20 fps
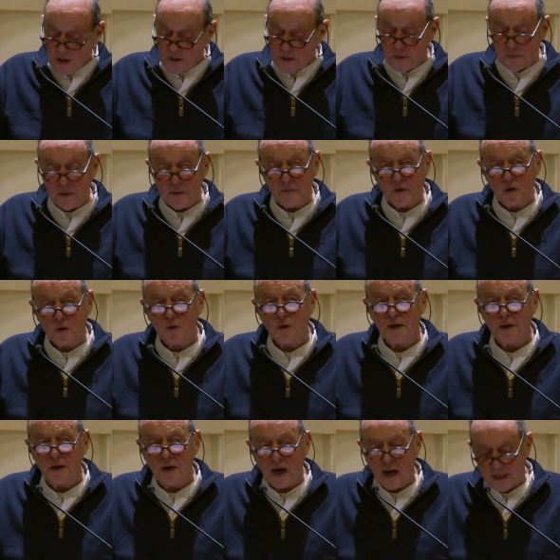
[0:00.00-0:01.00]
The river
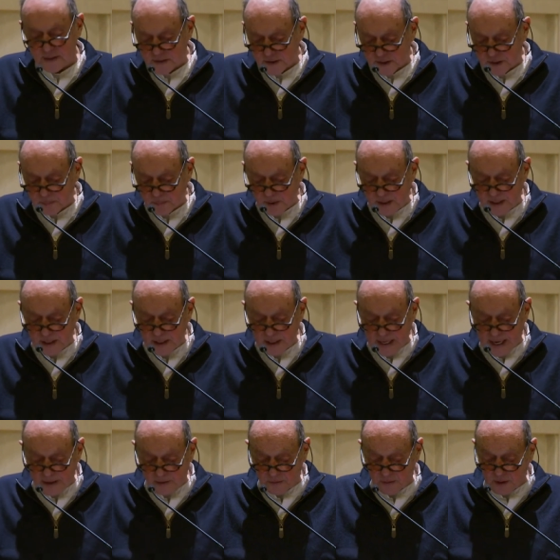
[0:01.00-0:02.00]
could not spread
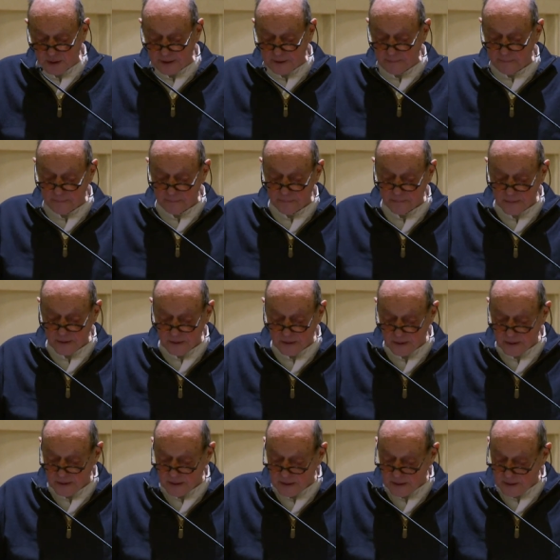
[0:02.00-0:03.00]
laterally.
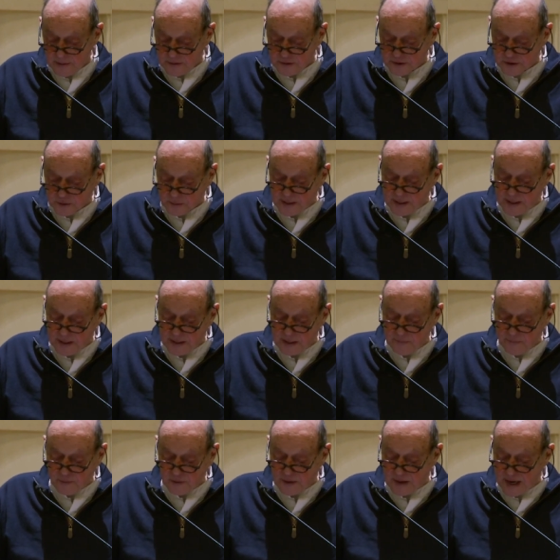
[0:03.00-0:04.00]
The straightening
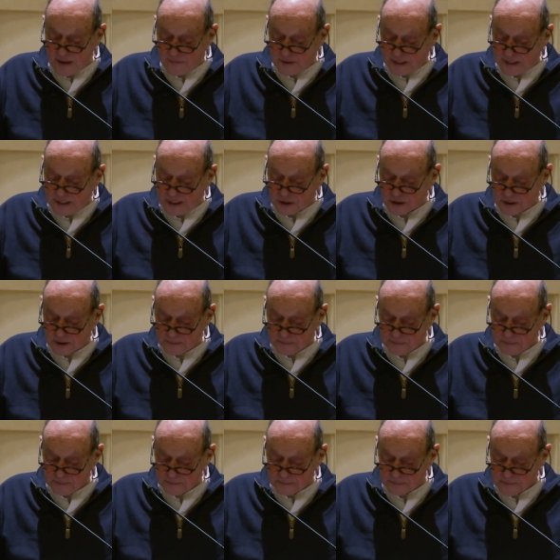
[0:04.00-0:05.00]
for
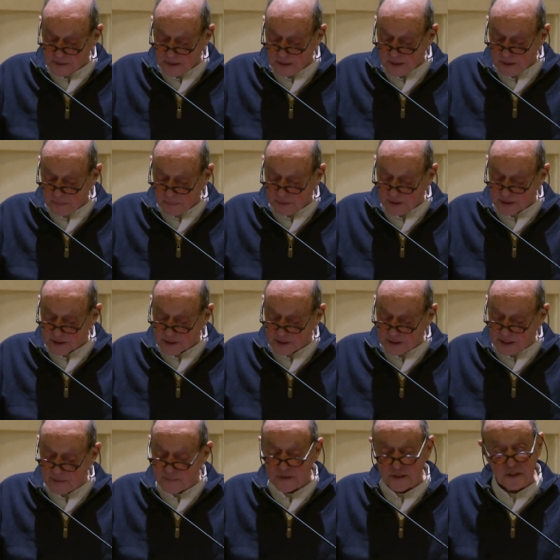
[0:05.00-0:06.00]
navigation plus
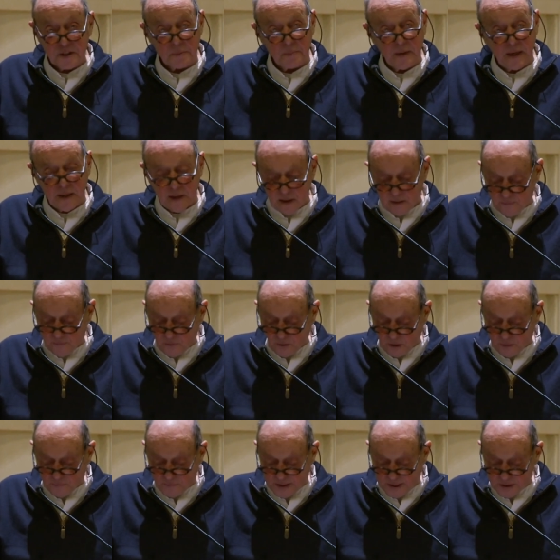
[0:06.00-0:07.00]
levees meant a
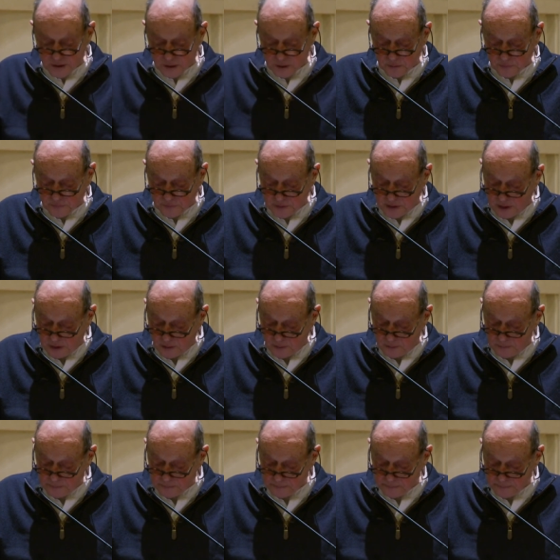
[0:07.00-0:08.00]
far faster
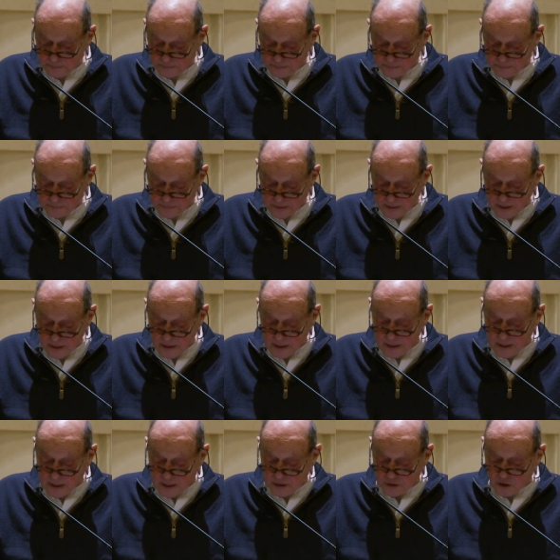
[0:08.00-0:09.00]
flow
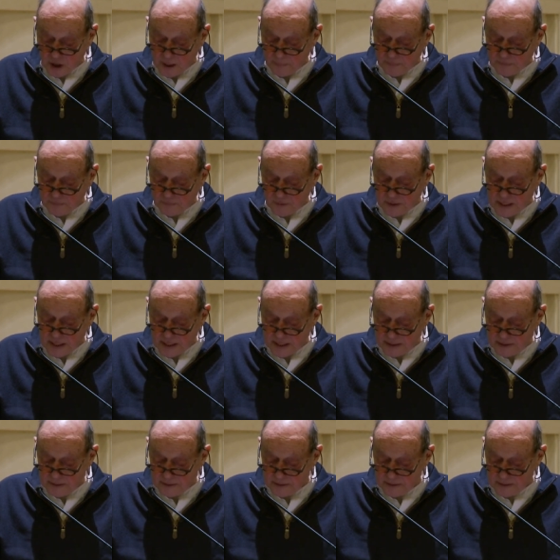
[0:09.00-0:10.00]
a drop of rain